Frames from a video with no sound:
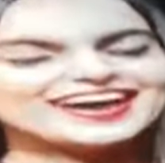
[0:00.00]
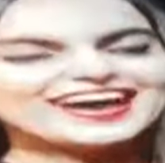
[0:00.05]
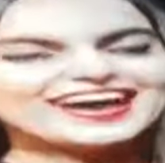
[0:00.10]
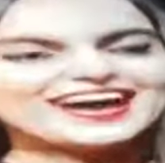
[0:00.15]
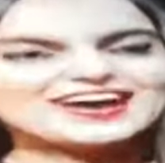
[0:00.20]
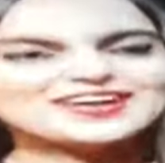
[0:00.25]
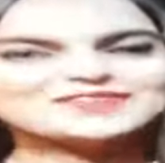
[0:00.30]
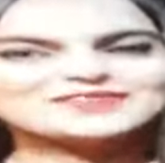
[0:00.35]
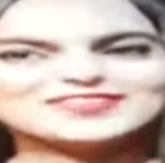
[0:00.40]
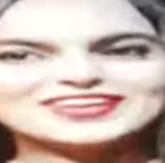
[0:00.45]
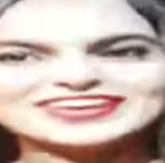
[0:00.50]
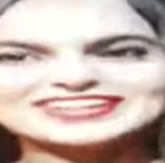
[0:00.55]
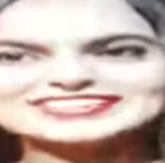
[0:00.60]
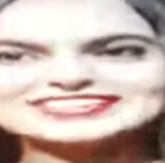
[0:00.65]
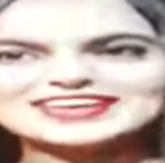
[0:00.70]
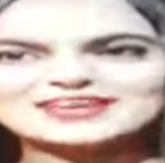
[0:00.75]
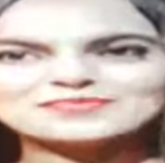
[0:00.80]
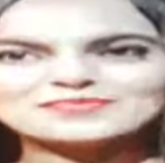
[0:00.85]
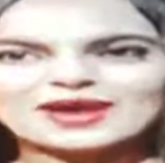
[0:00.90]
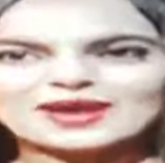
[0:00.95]

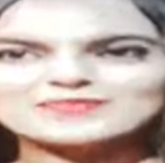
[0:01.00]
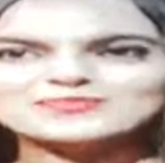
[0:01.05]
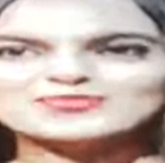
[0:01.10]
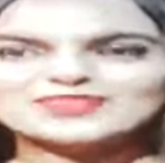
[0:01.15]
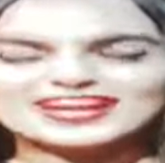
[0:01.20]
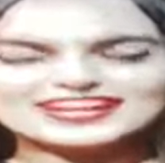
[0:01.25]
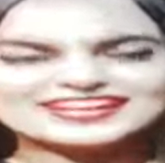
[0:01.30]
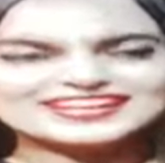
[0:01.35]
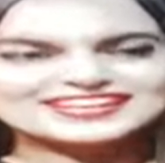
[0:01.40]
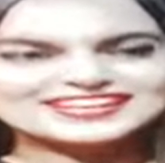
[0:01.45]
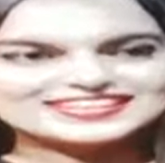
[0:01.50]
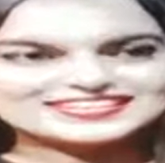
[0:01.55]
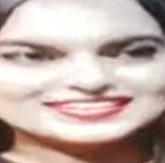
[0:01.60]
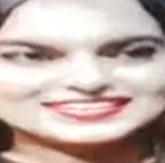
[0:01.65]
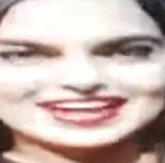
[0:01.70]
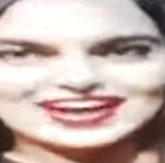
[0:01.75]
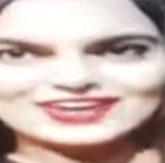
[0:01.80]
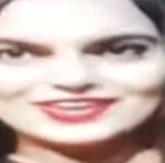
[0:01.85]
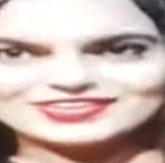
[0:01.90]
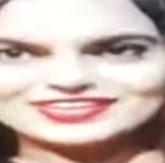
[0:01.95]
So I'm breaking it
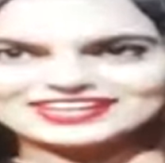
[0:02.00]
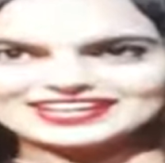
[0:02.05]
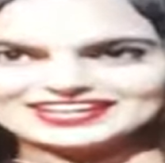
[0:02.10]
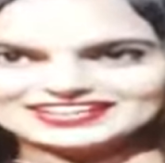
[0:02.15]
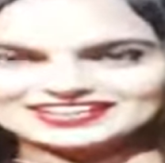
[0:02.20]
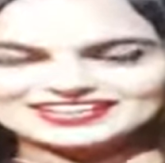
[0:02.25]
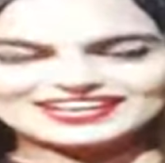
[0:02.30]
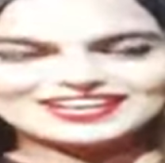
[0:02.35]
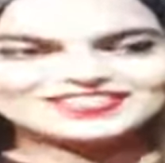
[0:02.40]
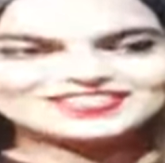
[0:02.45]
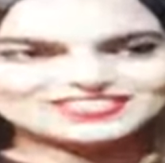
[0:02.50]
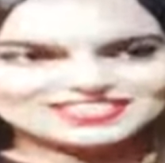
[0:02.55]
down in